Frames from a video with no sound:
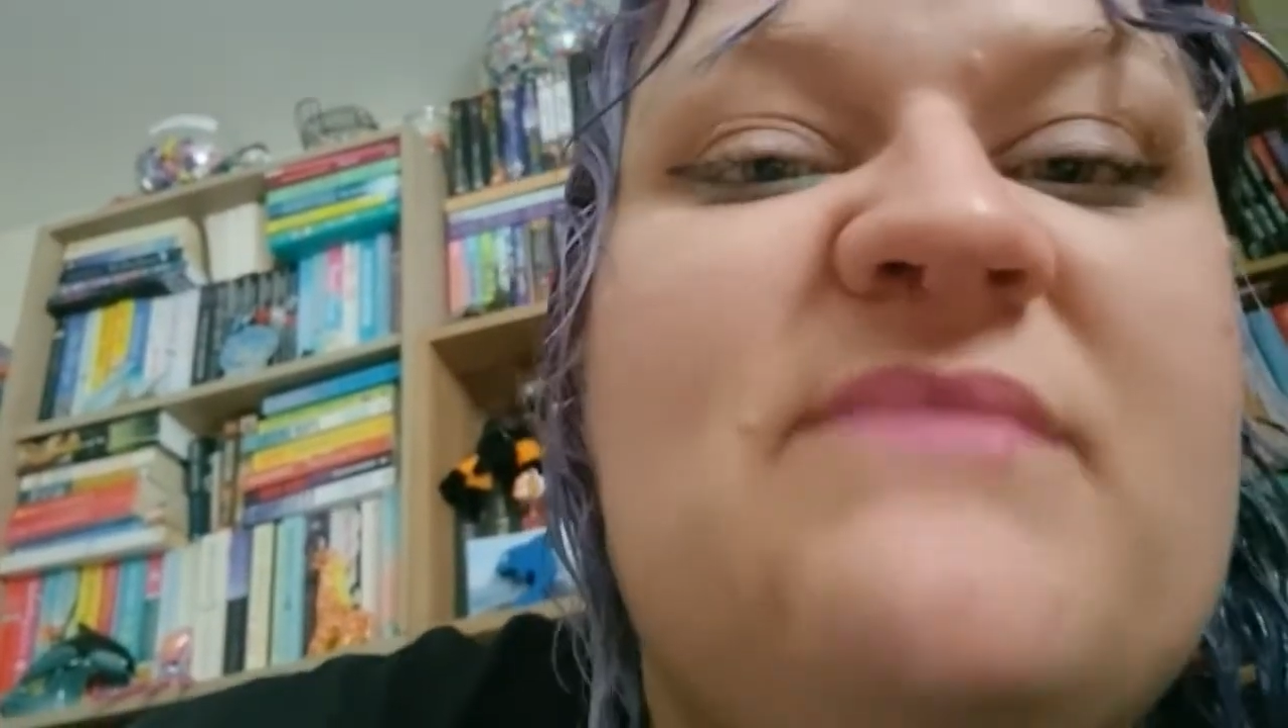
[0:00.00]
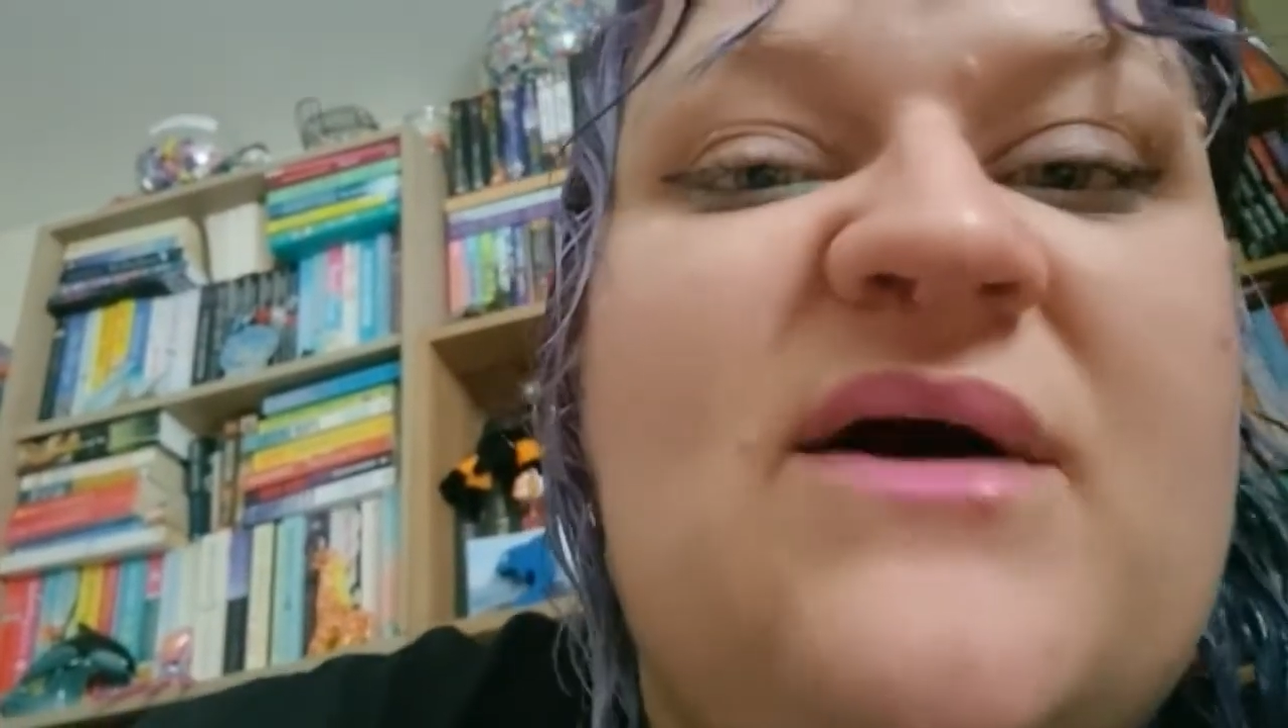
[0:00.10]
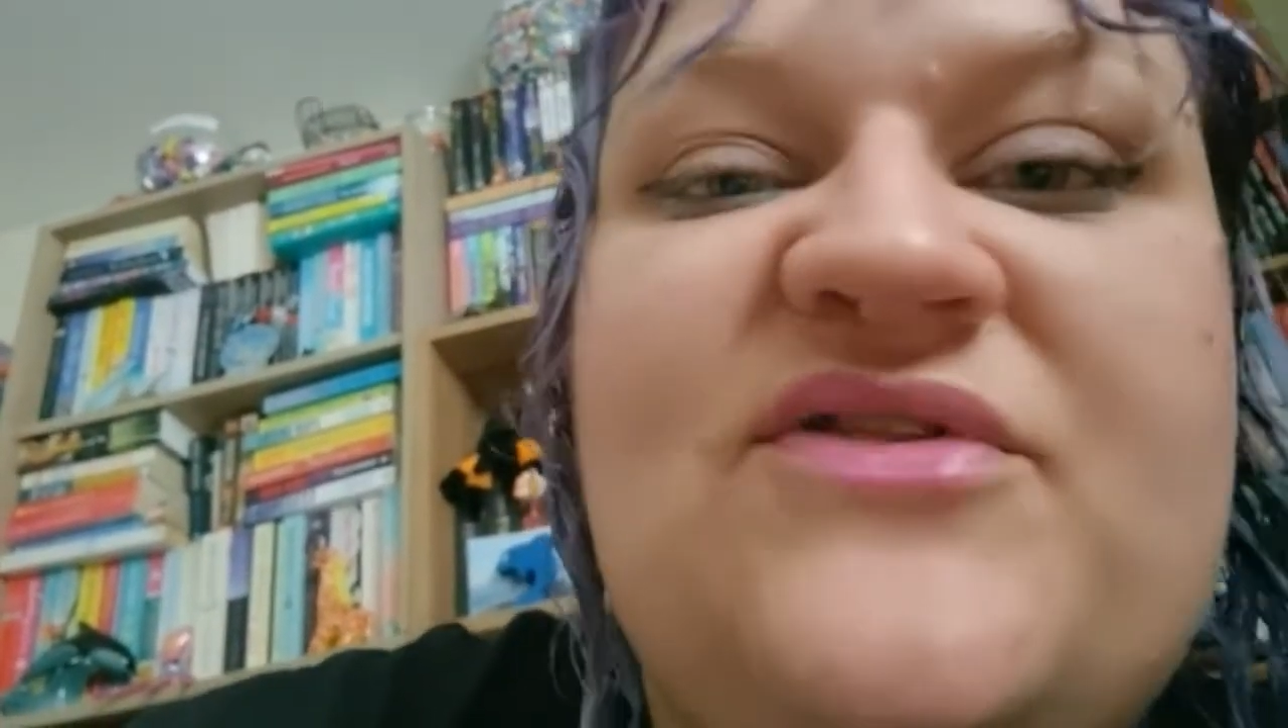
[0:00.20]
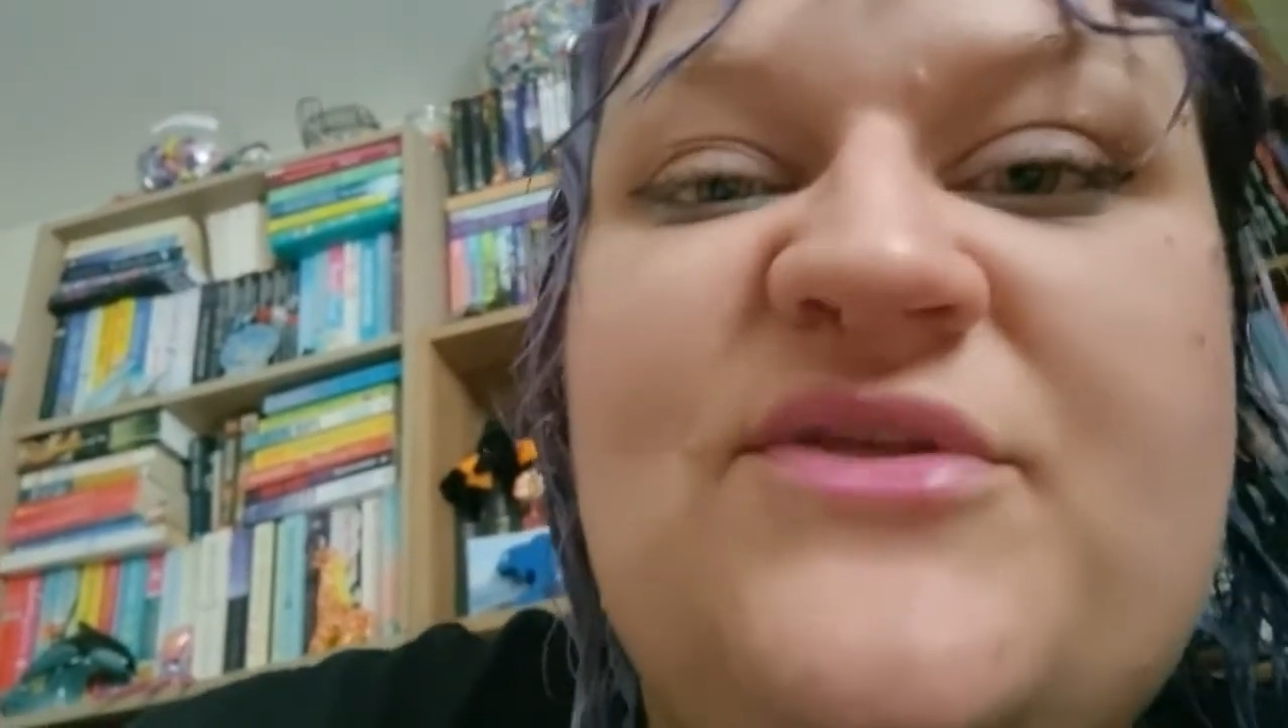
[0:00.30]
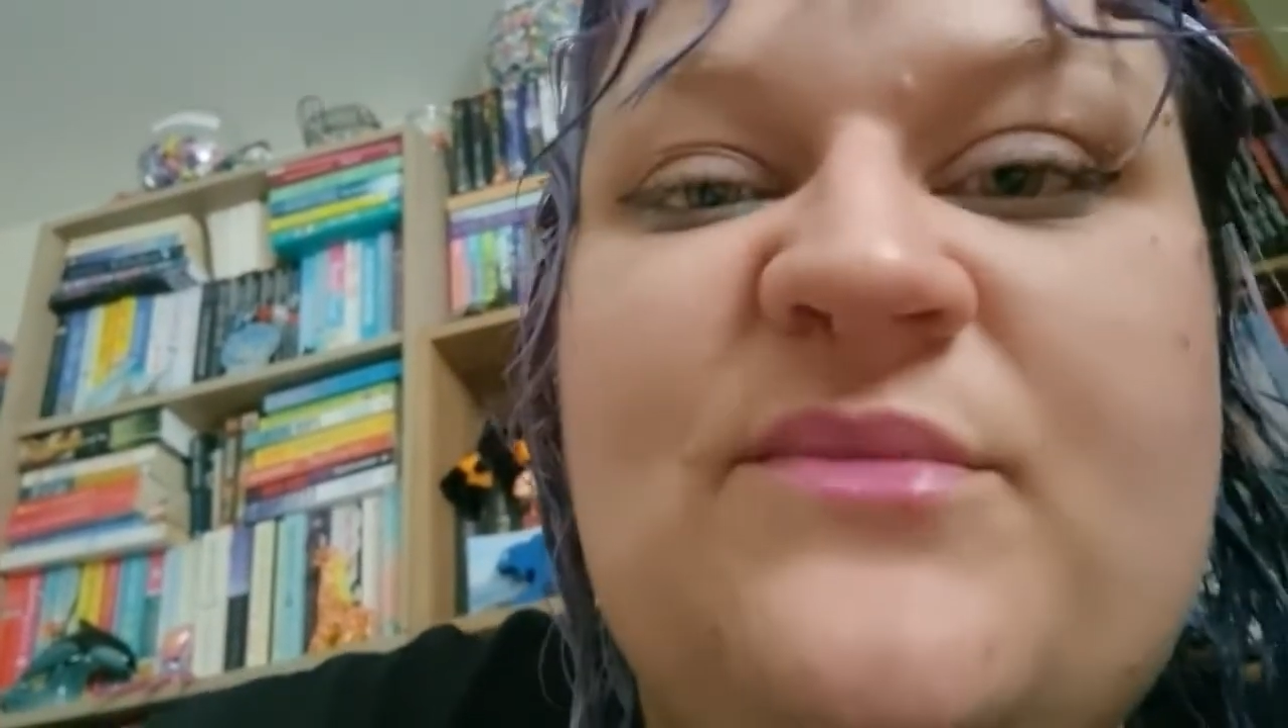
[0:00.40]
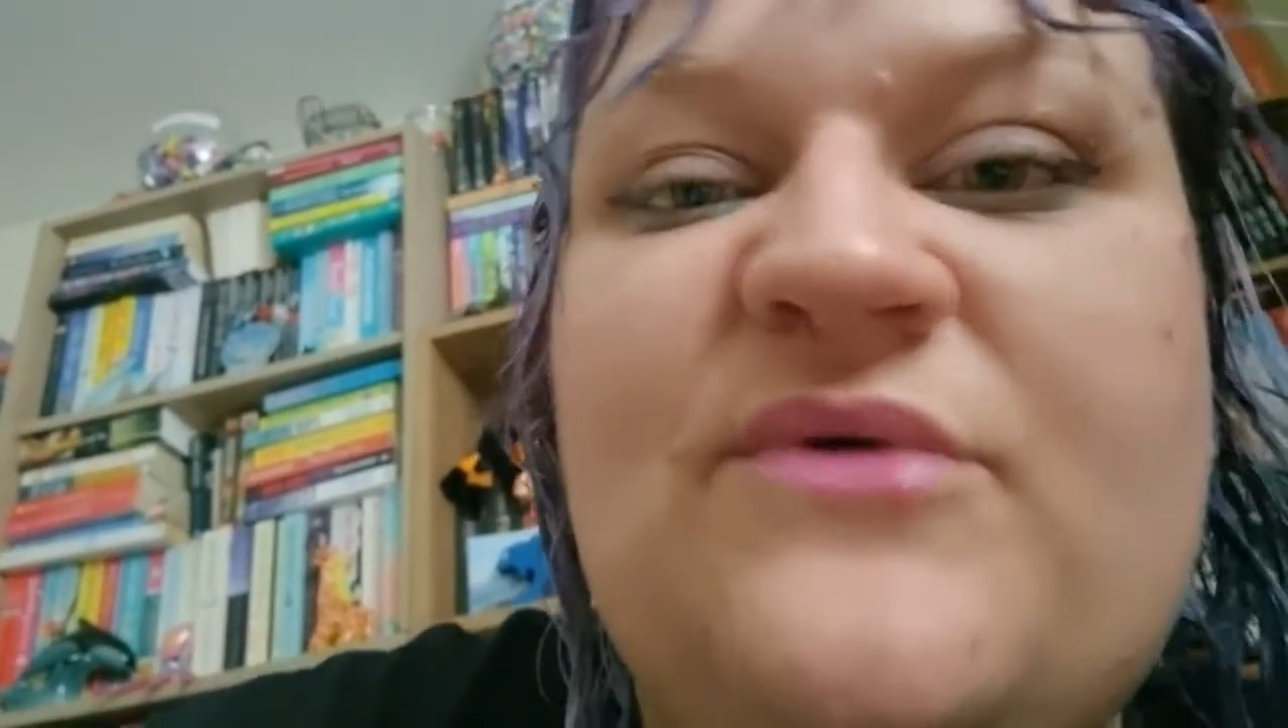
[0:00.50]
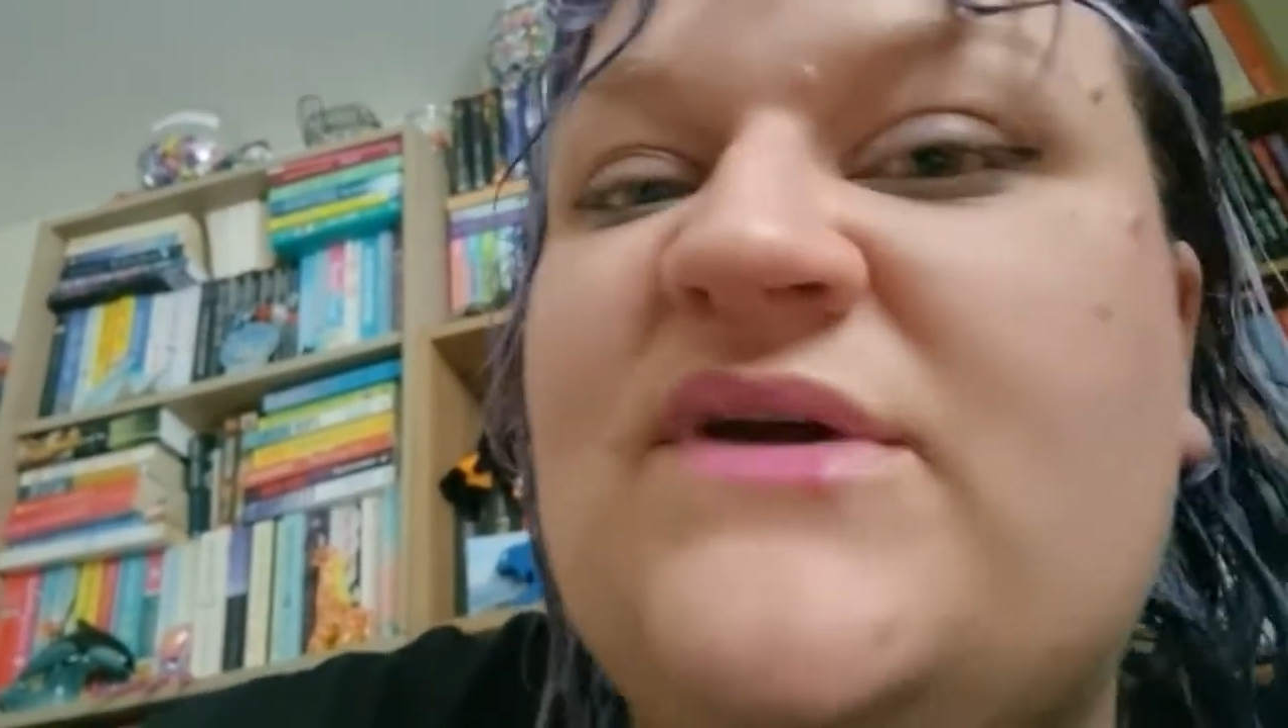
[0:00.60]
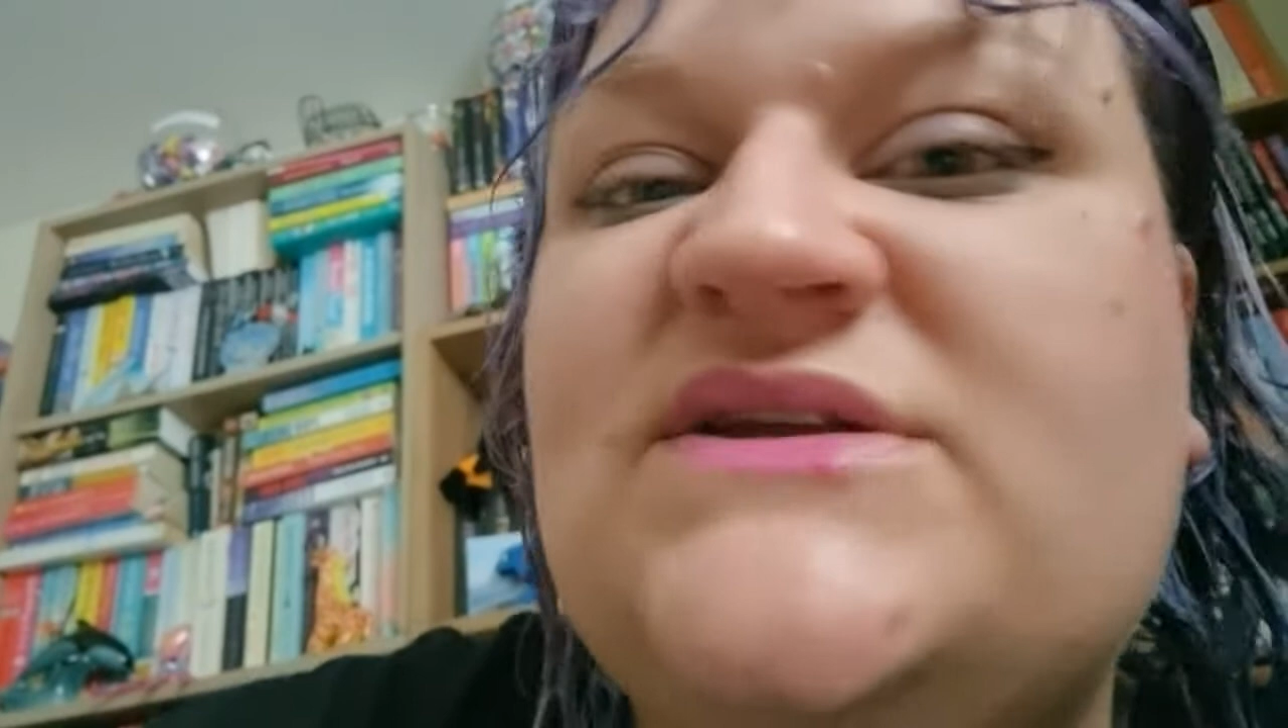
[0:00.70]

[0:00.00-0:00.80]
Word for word: a month and we'll